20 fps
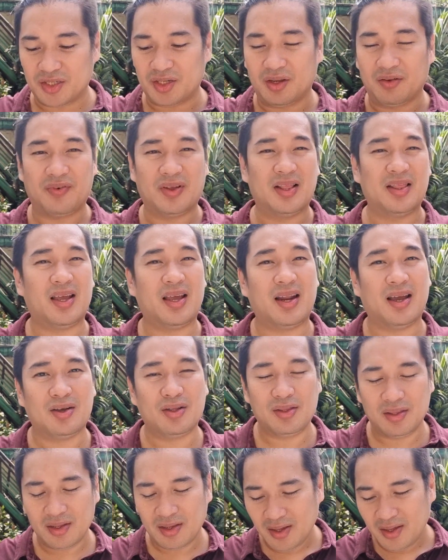So you fill that
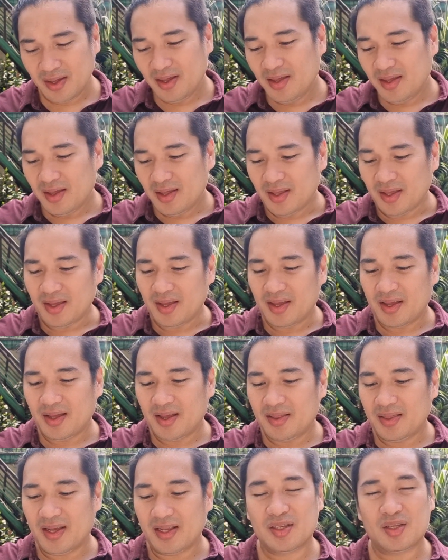out
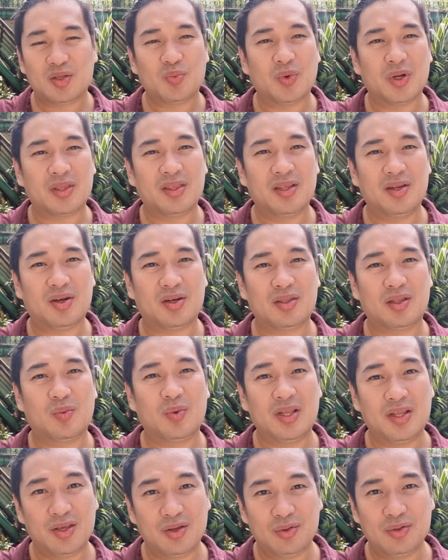and that's what the doctor
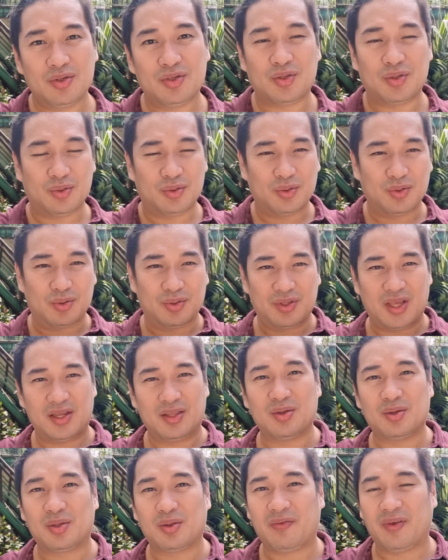will use to take
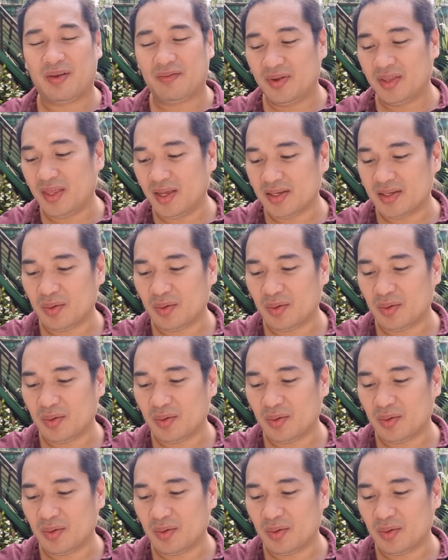note of everything.